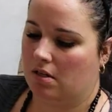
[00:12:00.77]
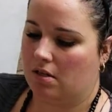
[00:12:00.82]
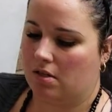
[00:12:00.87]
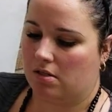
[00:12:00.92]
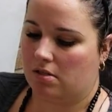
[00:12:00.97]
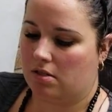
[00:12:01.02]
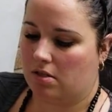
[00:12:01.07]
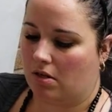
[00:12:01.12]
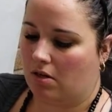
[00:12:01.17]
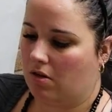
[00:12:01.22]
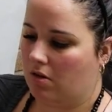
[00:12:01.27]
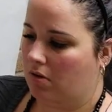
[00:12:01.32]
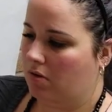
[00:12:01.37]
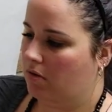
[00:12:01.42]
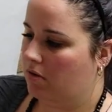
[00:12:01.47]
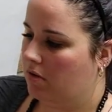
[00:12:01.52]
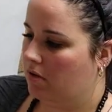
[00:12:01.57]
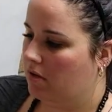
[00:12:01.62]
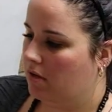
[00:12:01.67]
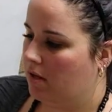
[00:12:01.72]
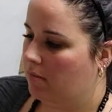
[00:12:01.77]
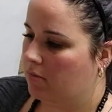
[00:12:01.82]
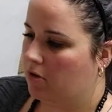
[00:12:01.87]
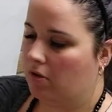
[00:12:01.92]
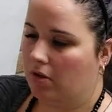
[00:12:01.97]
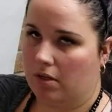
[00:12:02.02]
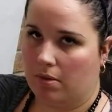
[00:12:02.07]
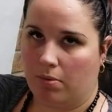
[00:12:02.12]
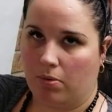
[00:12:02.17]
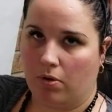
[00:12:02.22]
So I'm
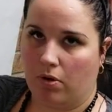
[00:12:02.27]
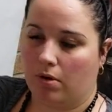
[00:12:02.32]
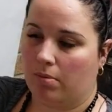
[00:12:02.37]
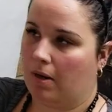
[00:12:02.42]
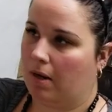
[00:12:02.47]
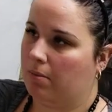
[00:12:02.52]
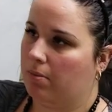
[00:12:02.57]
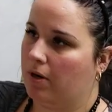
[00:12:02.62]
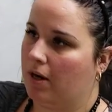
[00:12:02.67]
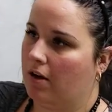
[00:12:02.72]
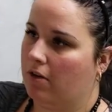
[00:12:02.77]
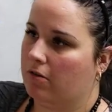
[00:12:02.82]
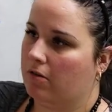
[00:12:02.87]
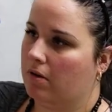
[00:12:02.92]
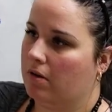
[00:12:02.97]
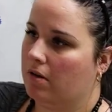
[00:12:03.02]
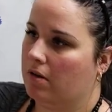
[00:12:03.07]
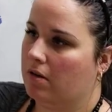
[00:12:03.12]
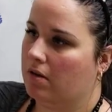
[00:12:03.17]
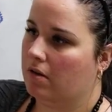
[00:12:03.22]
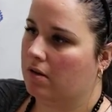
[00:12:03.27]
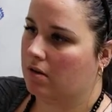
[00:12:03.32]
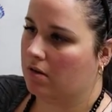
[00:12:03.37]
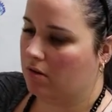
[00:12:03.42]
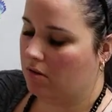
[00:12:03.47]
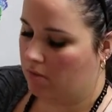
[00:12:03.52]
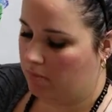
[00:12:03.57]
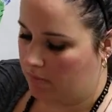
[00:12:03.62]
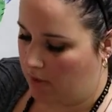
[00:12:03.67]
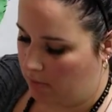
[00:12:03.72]
going to pour my brand
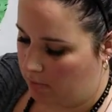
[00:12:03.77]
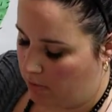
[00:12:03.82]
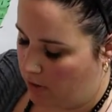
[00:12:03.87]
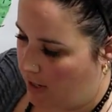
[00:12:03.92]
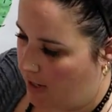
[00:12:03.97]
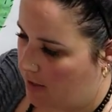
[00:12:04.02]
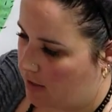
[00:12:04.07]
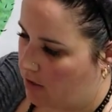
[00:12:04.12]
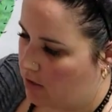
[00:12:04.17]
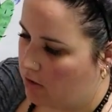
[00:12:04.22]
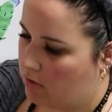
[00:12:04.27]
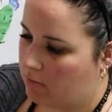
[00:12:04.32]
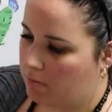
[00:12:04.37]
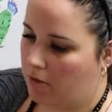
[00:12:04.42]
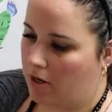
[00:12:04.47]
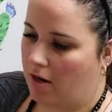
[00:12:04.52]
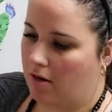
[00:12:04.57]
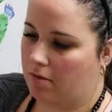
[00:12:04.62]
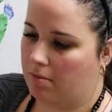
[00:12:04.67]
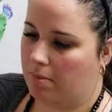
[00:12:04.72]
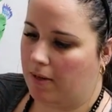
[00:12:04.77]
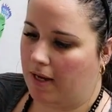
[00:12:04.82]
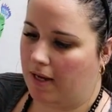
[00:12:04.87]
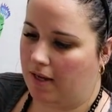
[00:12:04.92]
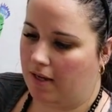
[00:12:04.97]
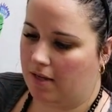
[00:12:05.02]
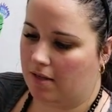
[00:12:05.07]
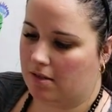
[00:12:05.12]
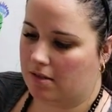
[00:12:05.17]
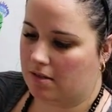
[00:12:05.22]
new brown
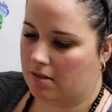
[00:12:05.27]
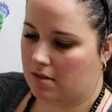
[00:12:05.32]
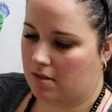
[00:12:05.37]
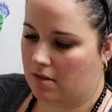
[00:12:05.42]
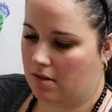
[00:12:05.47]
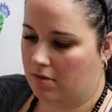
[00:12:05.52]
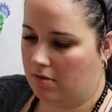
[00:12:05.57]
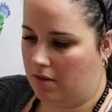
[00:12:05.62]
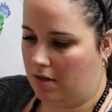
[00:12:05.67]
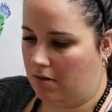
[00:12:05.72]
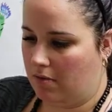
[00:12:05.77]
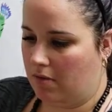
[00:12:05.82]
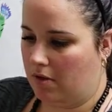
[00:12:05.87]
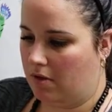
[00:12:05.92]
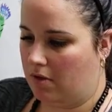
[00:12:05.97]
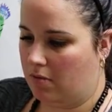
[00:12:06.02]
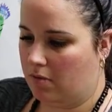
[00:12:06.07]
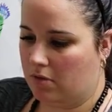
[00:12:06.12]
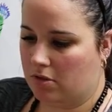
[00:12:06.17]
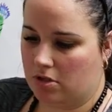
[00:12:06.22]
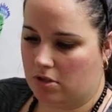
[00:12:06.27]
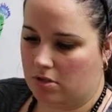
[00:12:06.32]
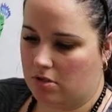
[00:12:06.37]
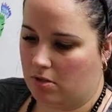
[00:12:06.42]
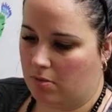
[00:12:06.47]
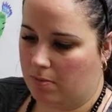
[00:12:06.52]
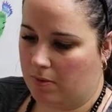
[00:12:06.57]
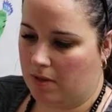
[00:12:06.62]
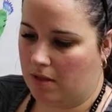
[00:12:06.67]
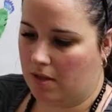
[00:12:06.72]
paint. There we'll go. We'll just
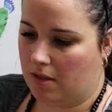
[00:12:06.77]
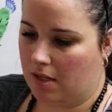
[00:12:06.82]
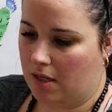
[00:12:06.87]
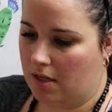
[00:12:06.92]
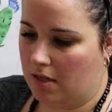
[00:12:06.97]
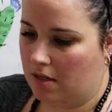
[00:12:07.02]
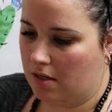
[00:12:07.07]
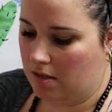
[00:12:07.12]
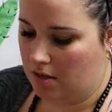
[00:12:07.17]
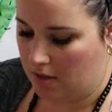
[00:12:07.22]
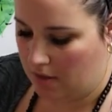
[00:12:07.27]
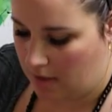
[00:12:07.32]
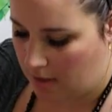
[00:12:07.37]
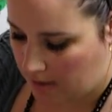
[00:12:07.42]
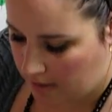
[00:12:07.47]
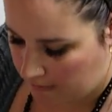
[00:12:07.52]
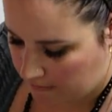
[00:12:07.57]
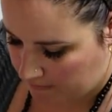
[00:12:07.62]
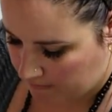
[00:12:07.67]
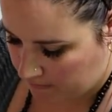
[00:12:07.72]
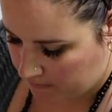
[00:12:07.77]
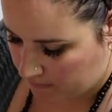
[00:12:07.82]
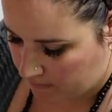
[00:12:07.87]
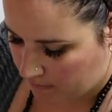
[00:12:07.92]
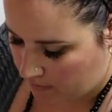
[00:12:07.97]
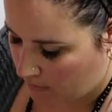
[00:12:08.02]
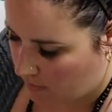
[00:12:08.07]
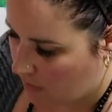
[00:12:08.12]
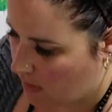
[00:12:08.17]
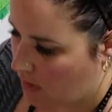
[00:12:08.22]
open the lid.
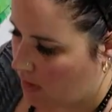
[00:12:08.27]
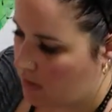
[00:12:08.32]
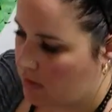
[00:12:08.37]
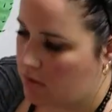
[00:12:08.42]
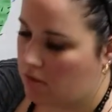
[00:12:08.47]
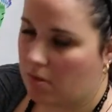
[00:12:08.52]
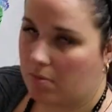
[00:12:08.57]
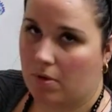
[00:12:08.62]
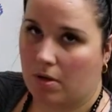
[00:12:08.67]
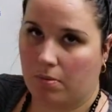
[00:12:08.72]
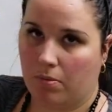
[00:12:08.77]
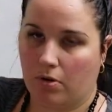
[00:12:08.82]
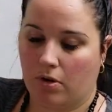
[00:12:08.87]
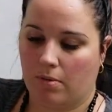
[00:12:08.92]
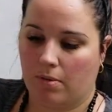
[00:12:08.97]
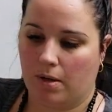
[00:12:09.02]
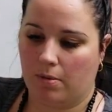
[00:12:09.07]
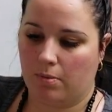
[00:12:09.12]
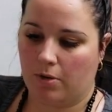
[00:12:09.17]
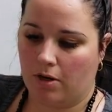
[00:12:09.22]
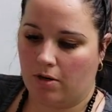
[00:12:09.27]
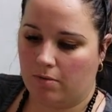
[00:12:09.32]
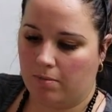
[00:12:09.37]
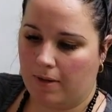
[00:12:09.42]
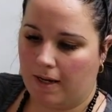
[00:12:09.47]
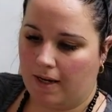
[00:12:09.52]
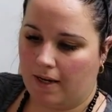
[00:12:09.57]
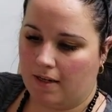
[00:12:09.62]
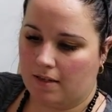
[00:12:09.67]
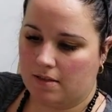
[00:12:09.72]
So I'm going to pour my brown
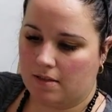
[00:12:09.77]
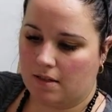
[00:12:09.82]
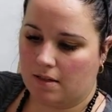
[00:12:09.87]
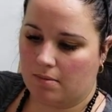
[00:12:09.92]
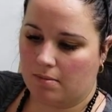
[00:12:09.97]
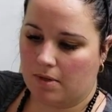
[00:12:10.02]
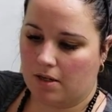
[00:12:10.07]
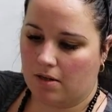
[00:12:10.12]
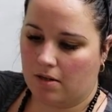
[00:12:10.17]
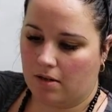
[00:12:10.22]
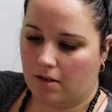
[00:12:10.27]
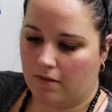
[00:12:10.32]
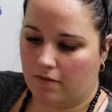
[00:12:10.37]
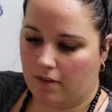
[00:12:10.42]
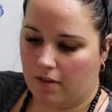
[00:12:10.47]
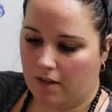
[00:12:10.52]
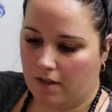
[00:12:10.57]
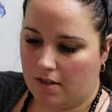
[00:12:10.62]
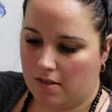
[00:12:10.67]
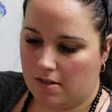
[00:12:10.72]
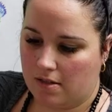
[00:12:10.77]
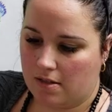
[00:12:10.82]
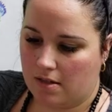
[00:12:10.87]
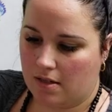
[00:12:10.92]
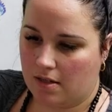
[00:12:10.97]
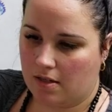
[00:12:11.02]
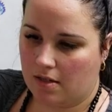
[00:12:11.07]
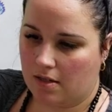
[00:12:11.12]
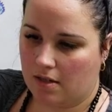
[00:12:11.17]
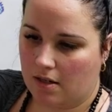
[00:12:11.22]
paint into the middle of this,
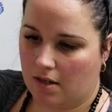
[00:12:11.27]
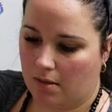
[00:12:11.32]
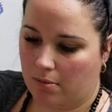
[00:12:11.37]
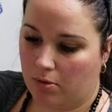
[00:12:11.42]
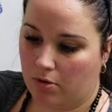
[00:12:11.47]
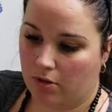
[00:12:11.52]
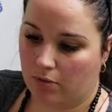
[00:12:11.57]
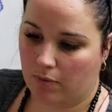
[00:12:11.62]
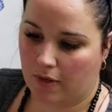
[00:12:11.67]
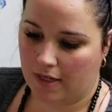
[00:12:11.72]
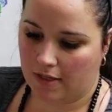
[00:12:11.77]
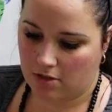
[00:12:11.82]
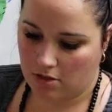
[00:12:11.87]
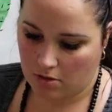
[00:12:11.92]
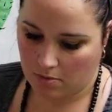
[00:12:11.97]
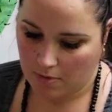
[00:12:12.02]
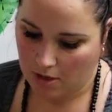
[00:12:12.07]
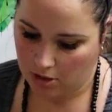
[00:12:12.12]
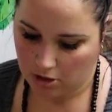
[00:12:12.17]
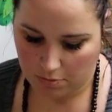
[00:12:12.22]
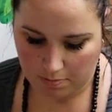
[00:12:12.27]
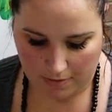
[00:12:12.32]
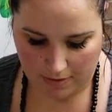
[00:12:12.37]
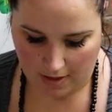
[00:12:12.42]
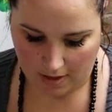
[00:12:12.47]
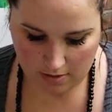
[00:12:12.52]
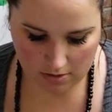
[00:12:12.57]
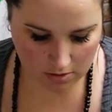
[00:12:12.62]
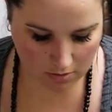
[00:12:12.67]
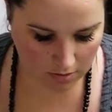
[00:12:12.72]
and I poured way too much, but
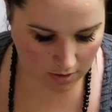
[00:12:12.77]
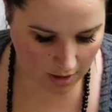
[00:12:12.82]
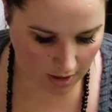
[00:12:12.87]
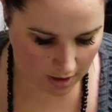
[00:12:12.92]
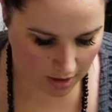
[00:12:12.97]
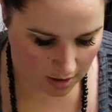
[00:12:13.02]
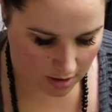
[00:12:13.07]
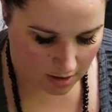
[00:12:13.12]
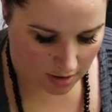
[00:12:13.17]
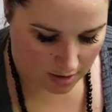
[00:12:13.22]
that's okay.